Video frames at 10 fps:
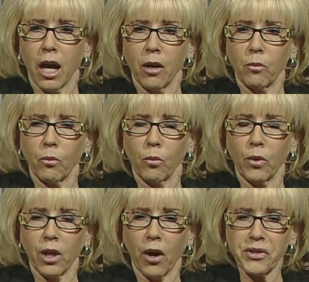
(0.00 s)
Um,
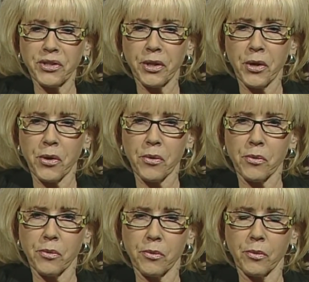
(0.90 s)
we
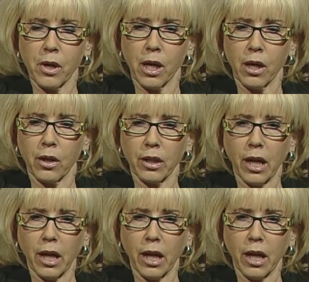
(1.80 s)
also, uh,